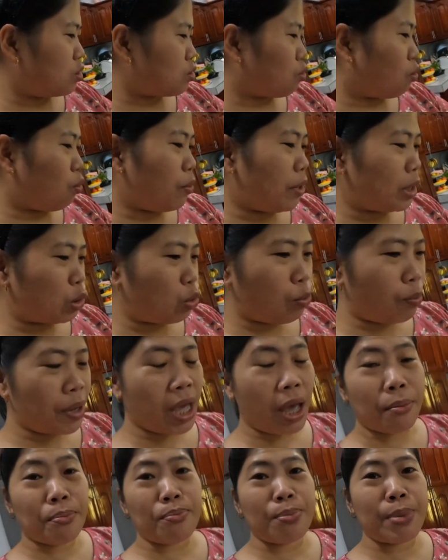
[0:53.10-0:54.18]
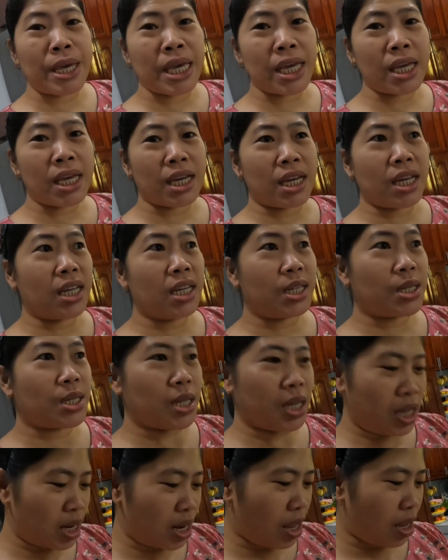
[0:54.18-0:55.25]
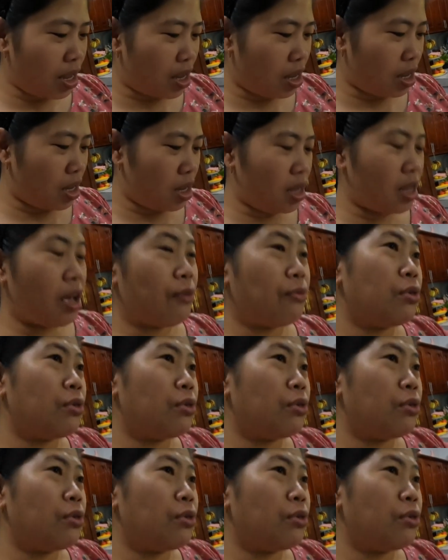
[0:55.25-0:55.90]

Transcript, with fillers: It's going to be a busy day.